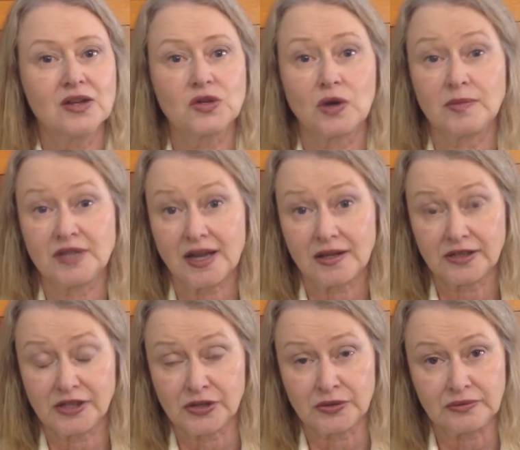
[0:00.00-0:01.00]
So I'm
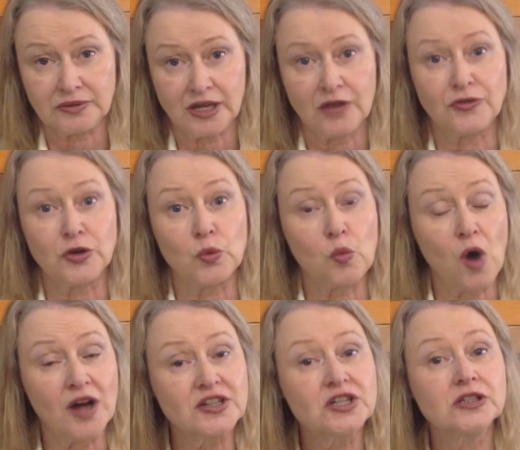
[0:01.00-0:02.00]
telling you, if you
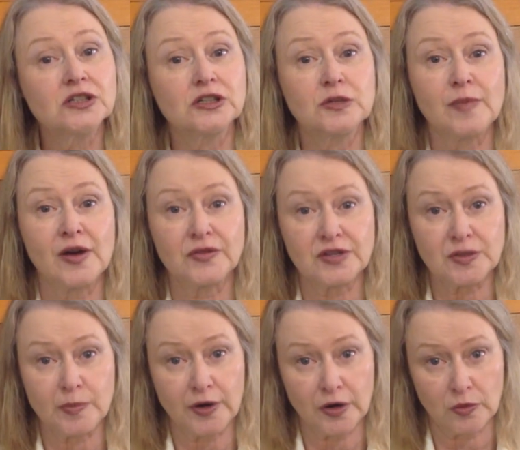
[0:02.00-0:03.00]
want to learn about the
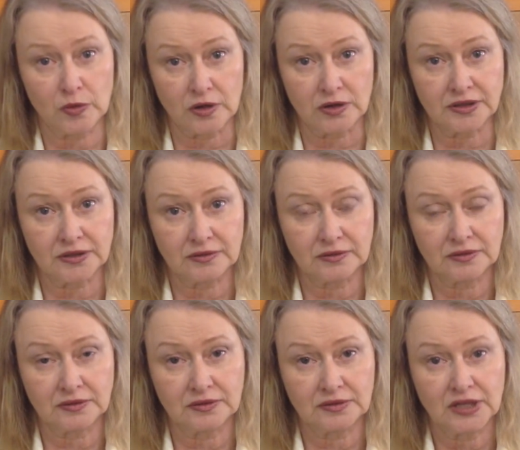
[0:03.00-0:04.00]
spirit world,
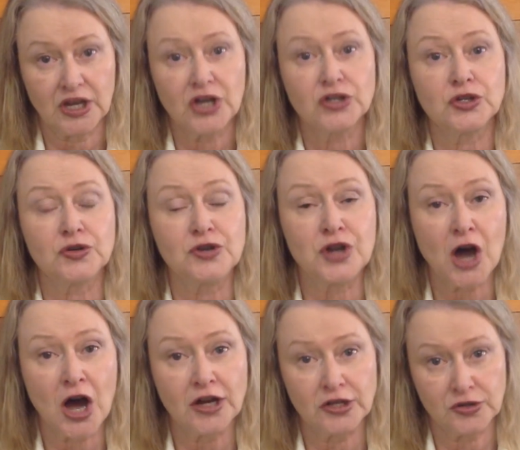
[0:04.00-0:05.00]
do
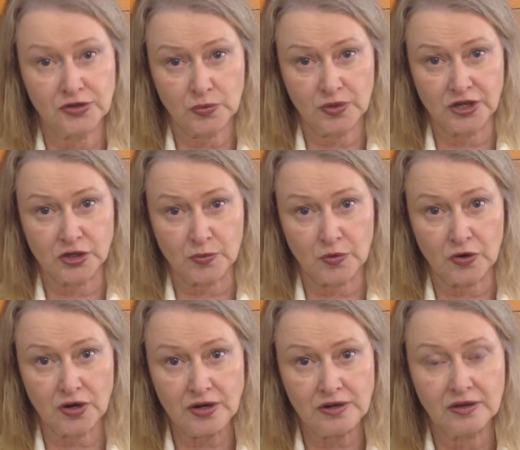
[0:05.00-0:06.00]
not use a Ouija
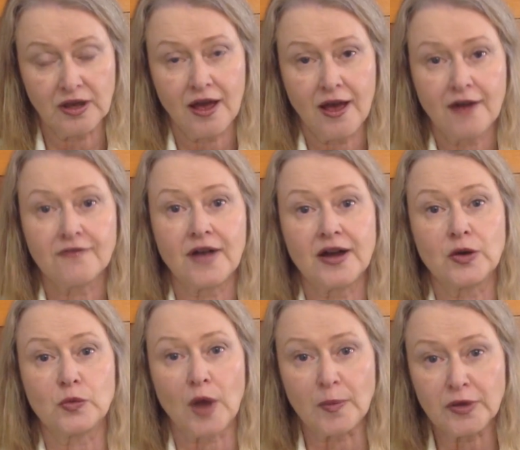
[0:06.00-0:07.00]
board. Find
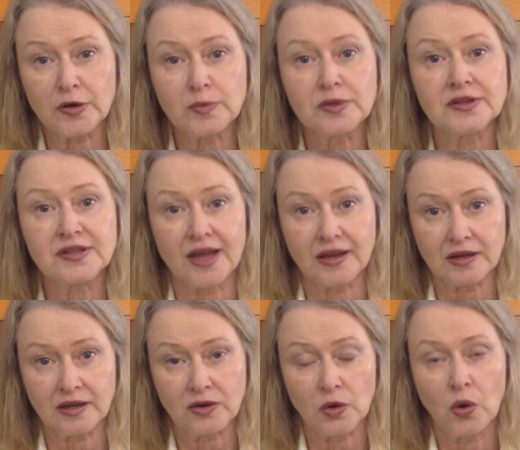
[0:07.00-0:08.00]
a reputable
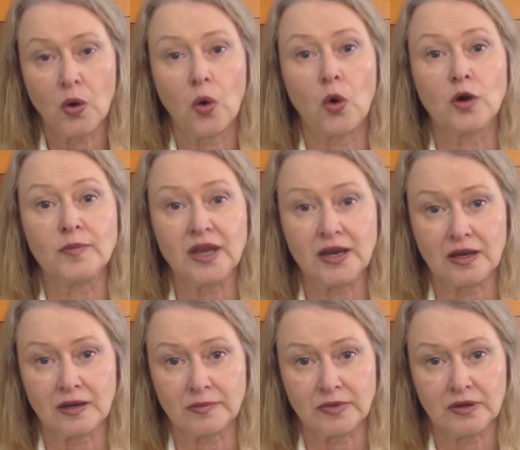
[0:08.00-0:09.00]
psychic or
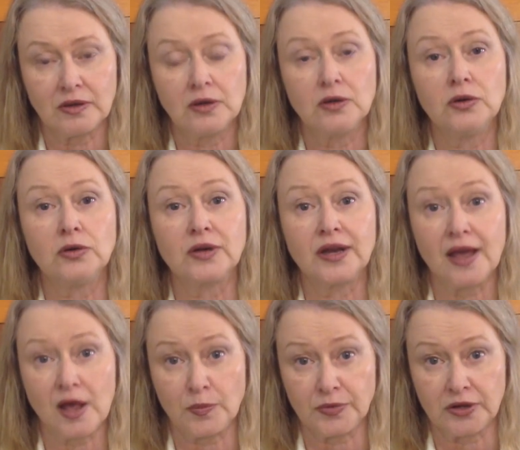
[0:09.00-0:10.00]
medium who can
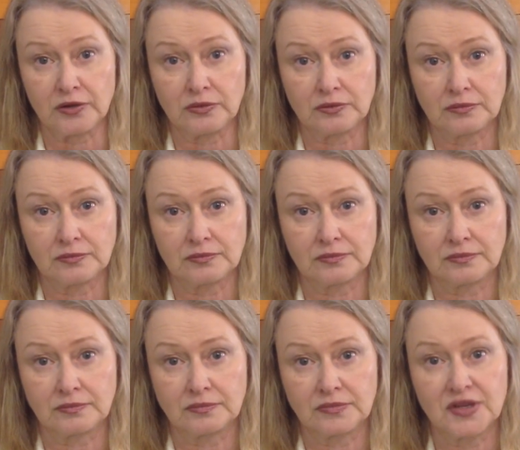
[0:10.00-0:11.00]
help you.
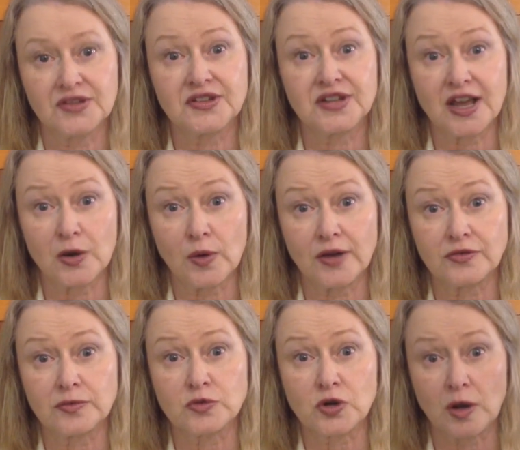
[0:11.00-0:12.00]
Stay away
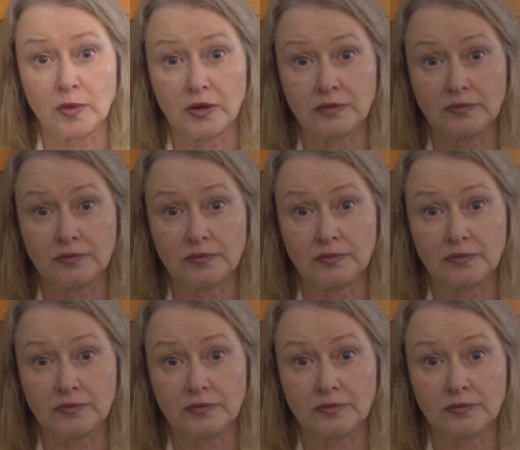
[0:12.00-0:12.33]
from trouble.